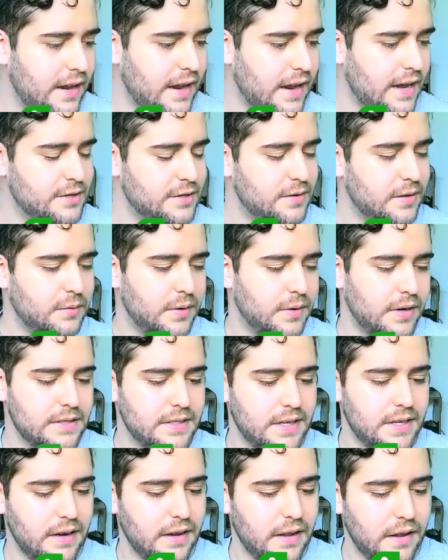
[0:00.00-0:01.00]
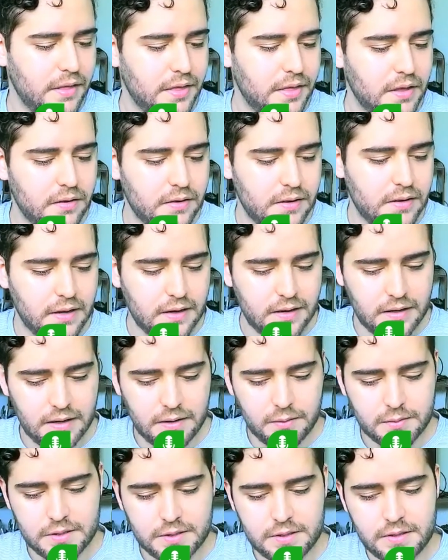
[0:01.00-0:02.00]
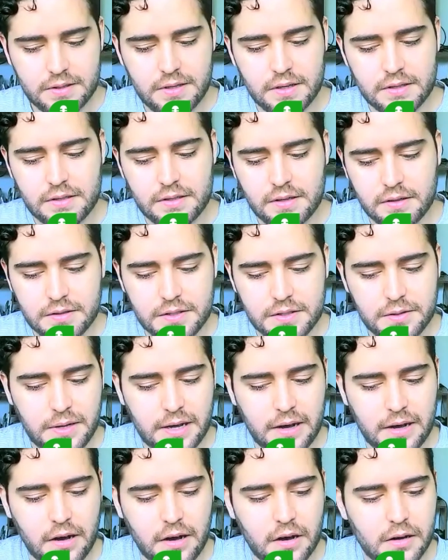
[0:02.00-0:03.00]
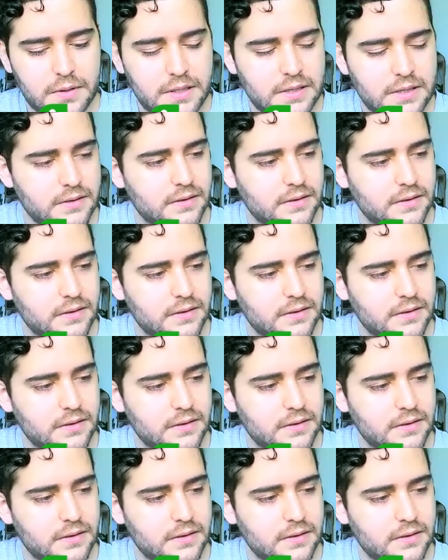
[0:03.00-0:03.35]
actually, when I started, I thought that it was just going to be a hobby